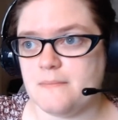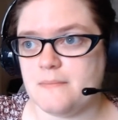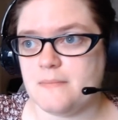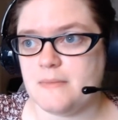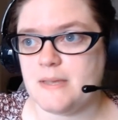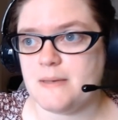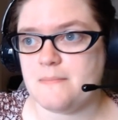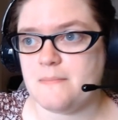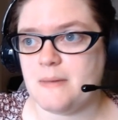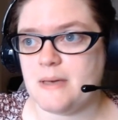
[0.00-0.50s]

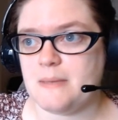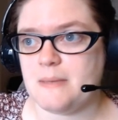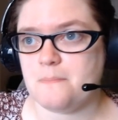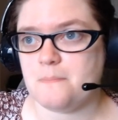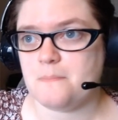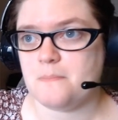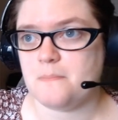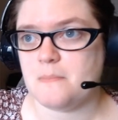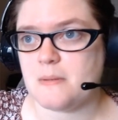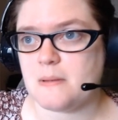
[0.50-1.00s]
it might
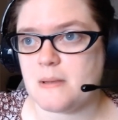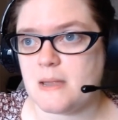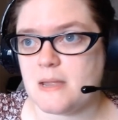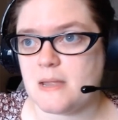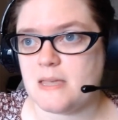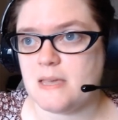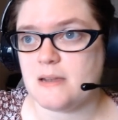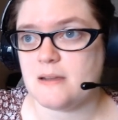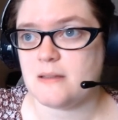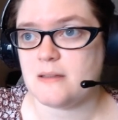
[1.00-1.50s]

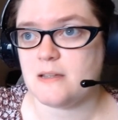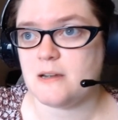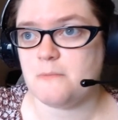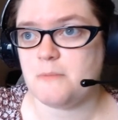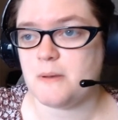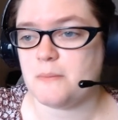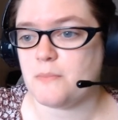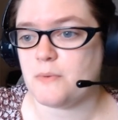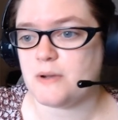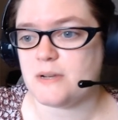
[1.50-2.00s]
get a little
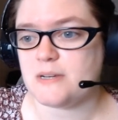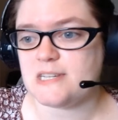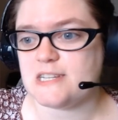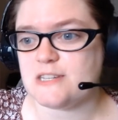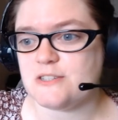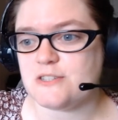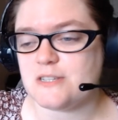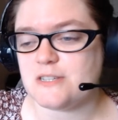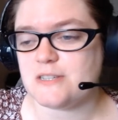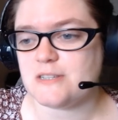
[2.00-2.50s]
bit more
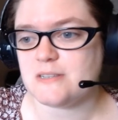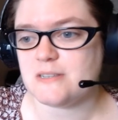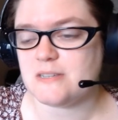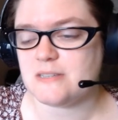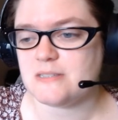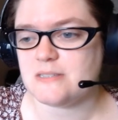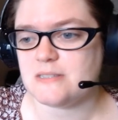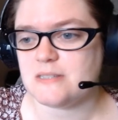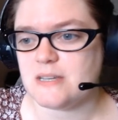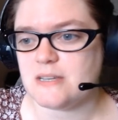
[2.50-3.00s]
attention
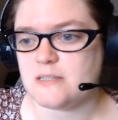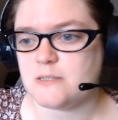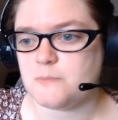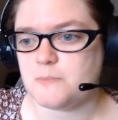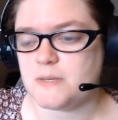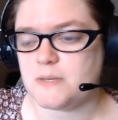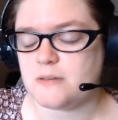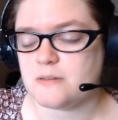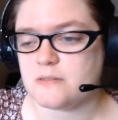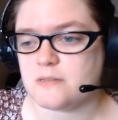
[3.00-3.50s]
these days
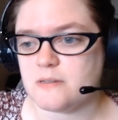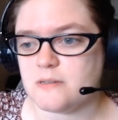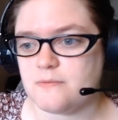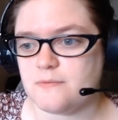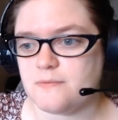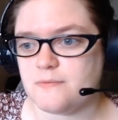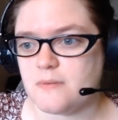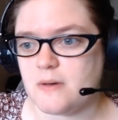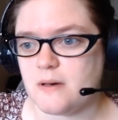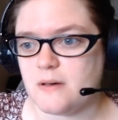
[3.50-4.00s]
because of
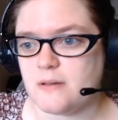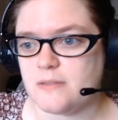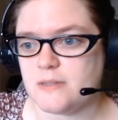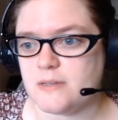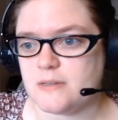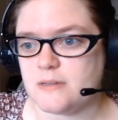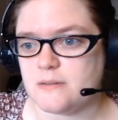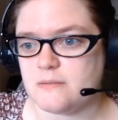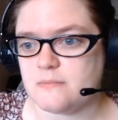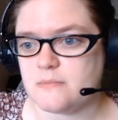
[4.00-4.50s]
all
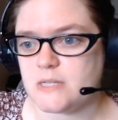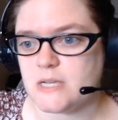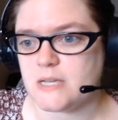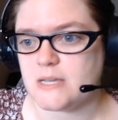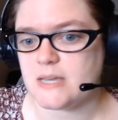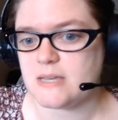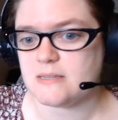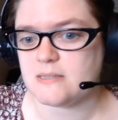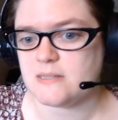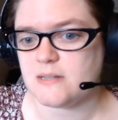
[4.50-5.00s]
the
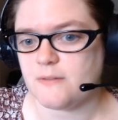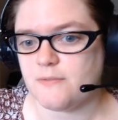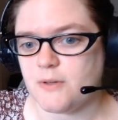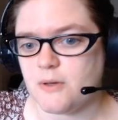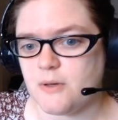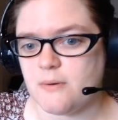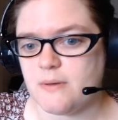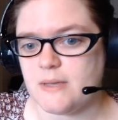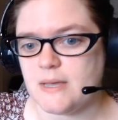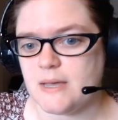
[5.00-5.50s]
JK stuff
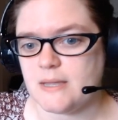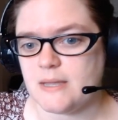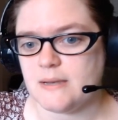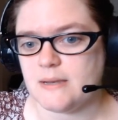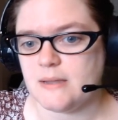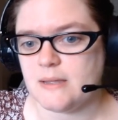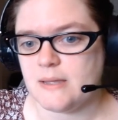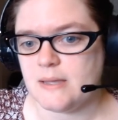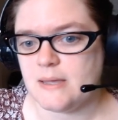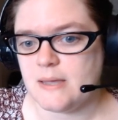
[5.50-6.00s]
going on,
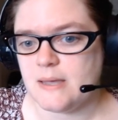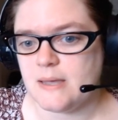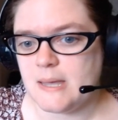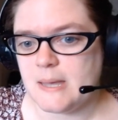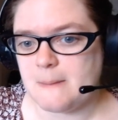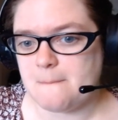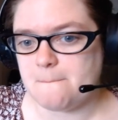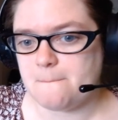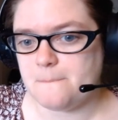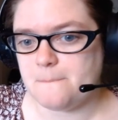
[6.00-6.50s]

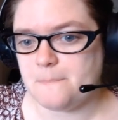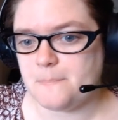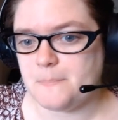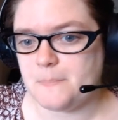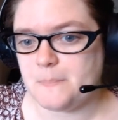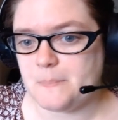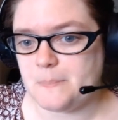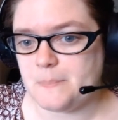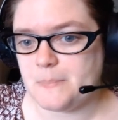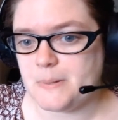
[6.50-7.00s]

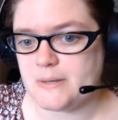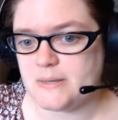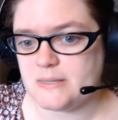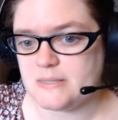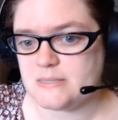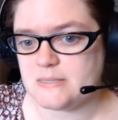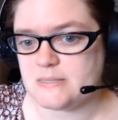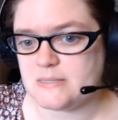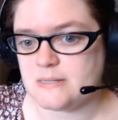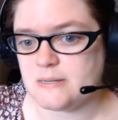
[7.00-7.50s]
but
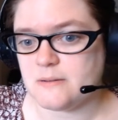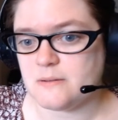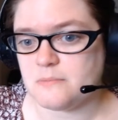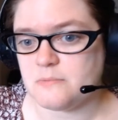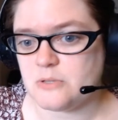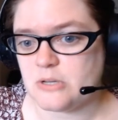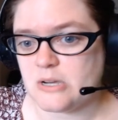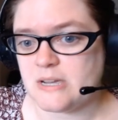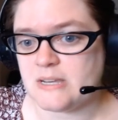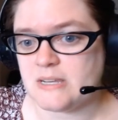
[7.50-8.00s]
it's still
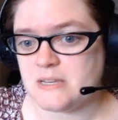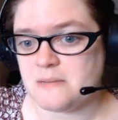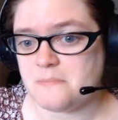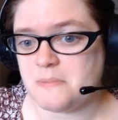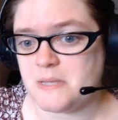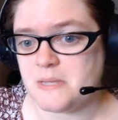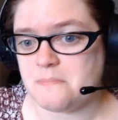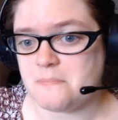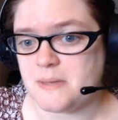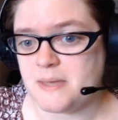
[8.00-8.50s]
trying to
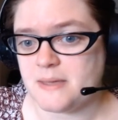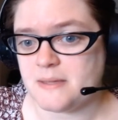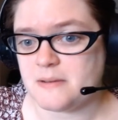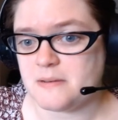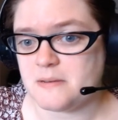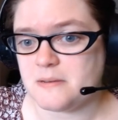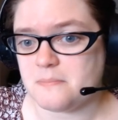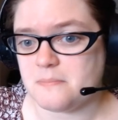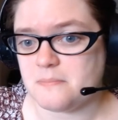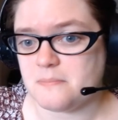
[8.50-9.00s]
be
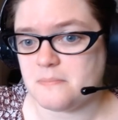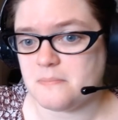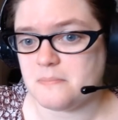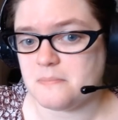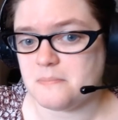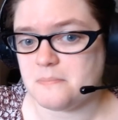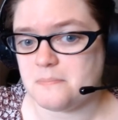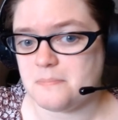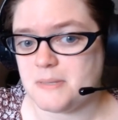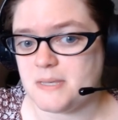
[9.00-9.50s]
banned
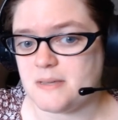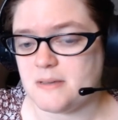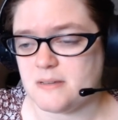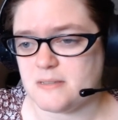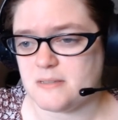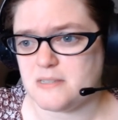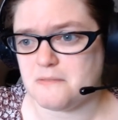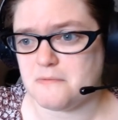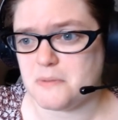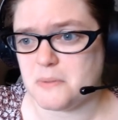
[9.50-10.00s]

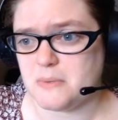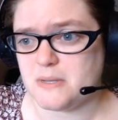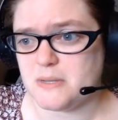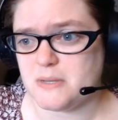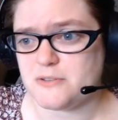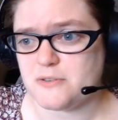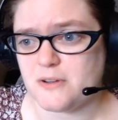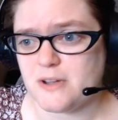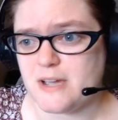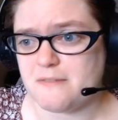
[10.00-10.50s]
because of the
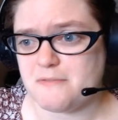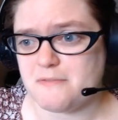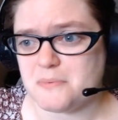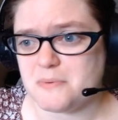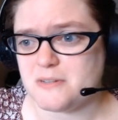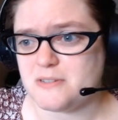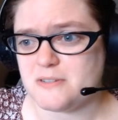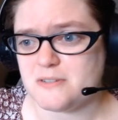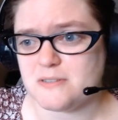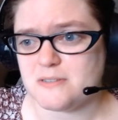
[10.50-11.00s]
witchcraft,
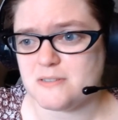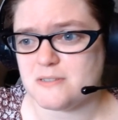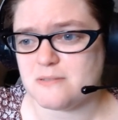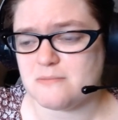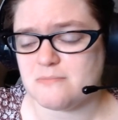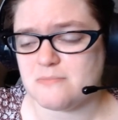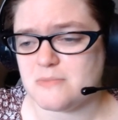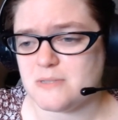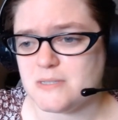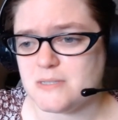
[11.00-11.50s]
which is
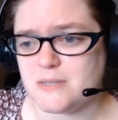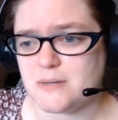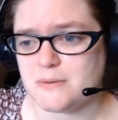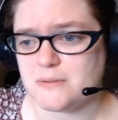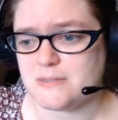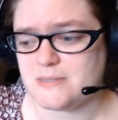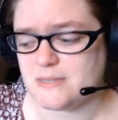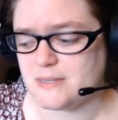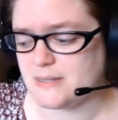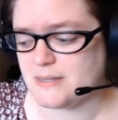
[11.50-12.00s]
so
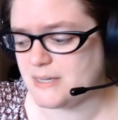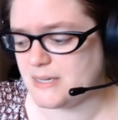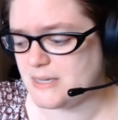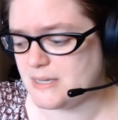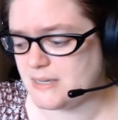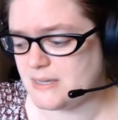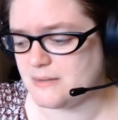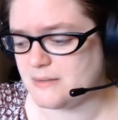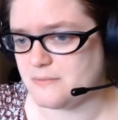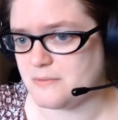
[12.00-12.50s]
silly
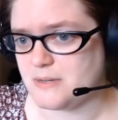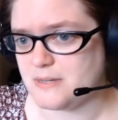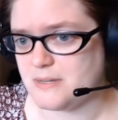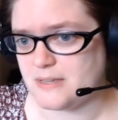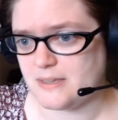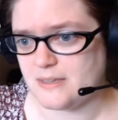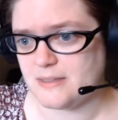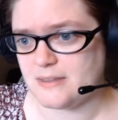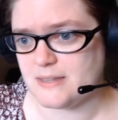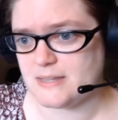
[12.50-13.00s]
and
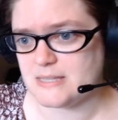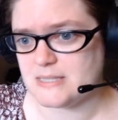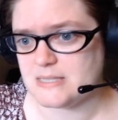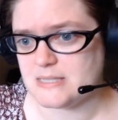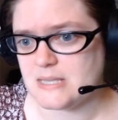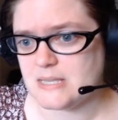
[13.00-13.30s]
ridiculous.